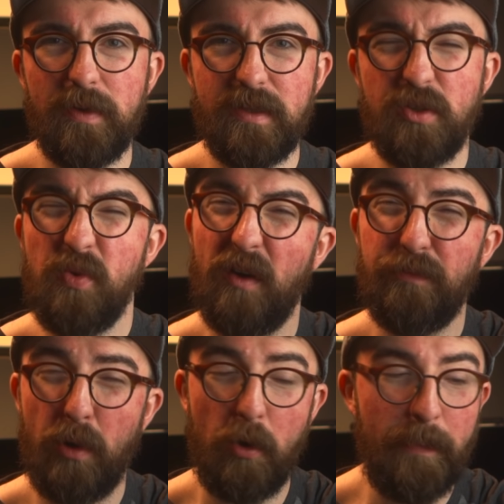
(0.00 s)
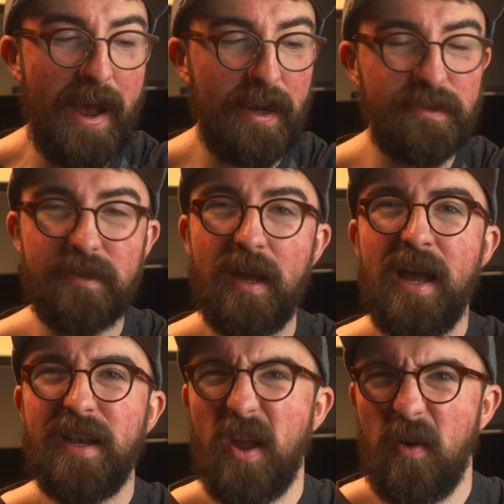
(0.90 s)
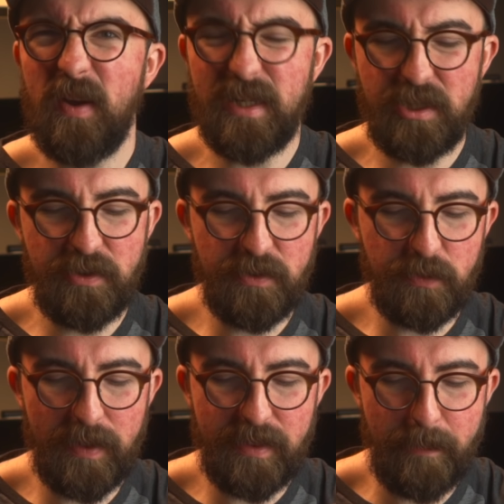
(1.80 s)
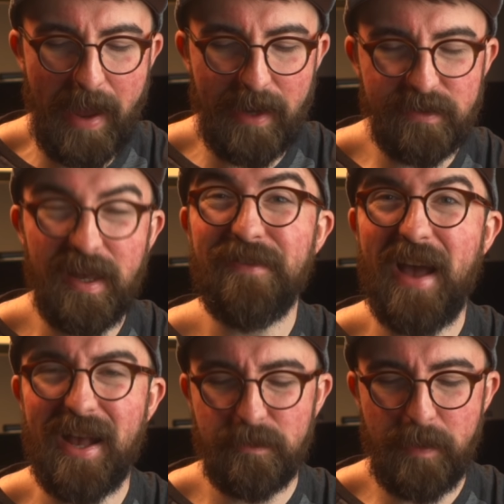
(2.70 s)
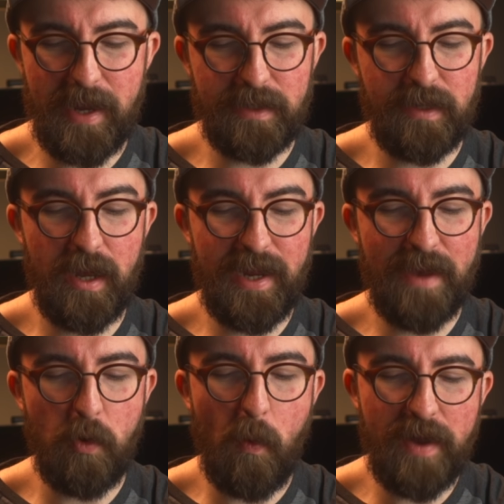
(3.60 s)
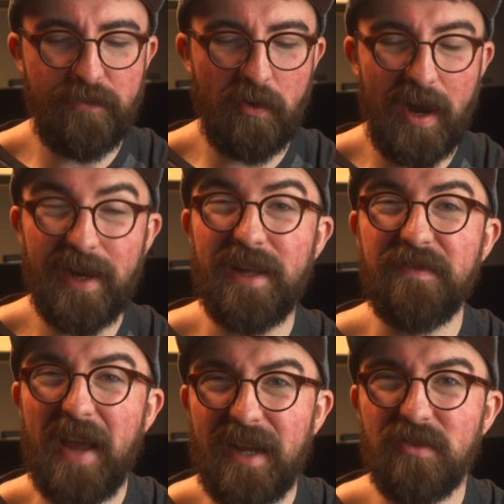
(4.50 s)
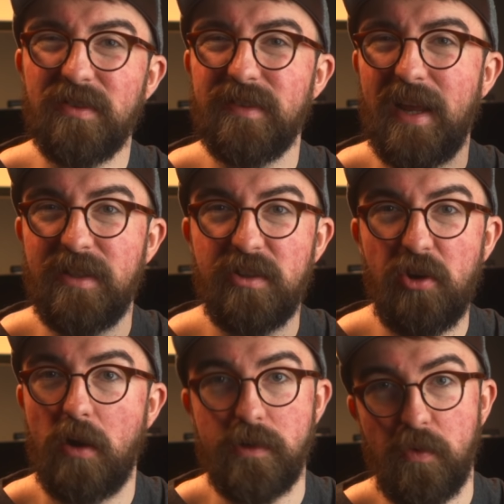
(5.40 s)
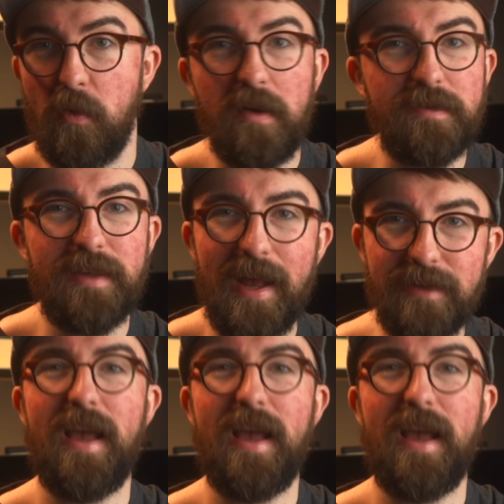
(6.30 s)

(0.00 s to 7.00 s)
with the 12 Pro Max. No issues with the MagSafe aspect. Uh, you have a wide variety of angles and the charger works as